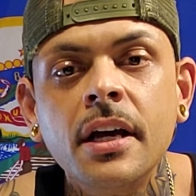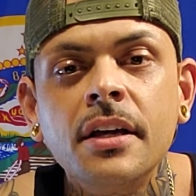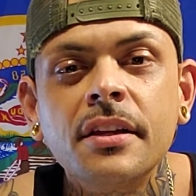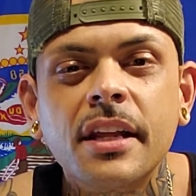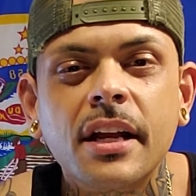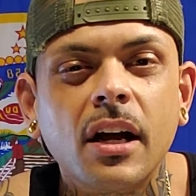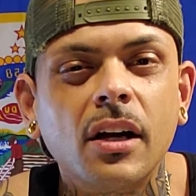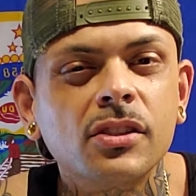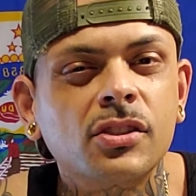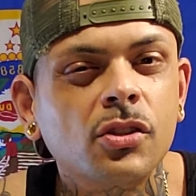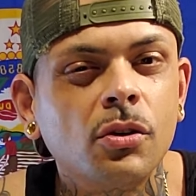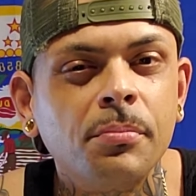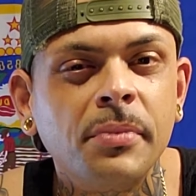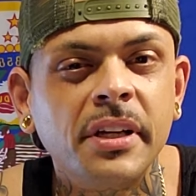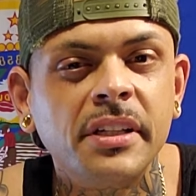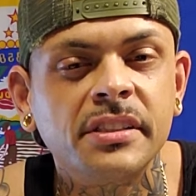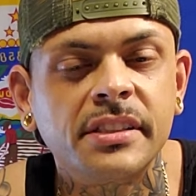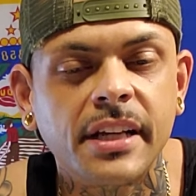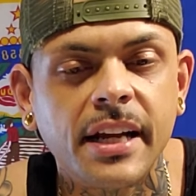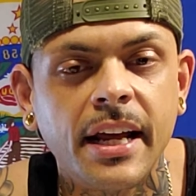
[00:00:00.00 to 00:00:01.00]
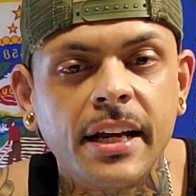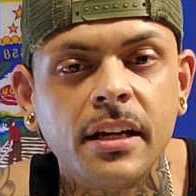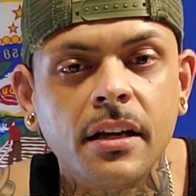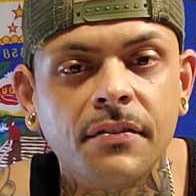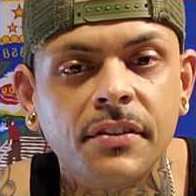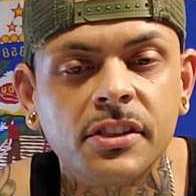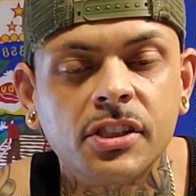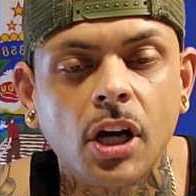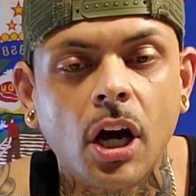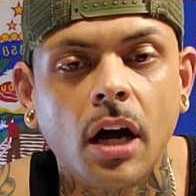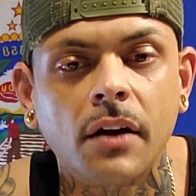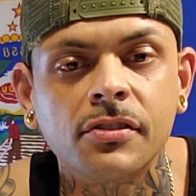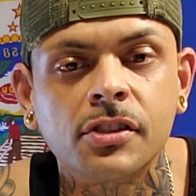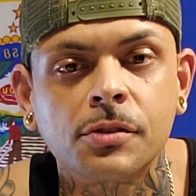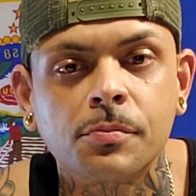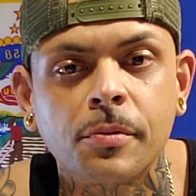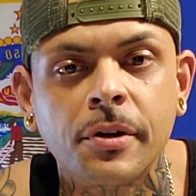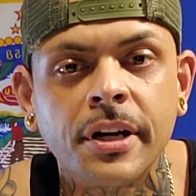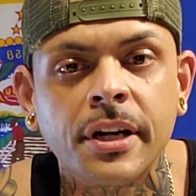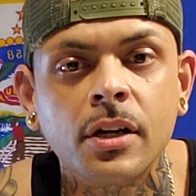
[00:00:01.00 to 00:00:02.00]
That also means that any of its
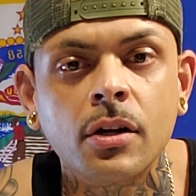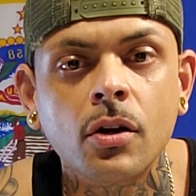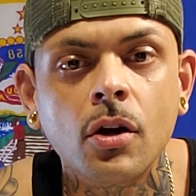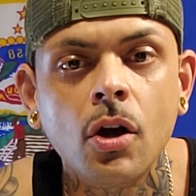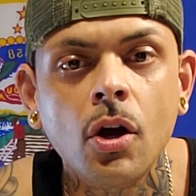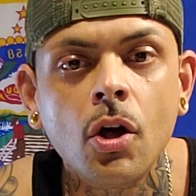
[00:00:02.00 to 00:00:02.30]
offspring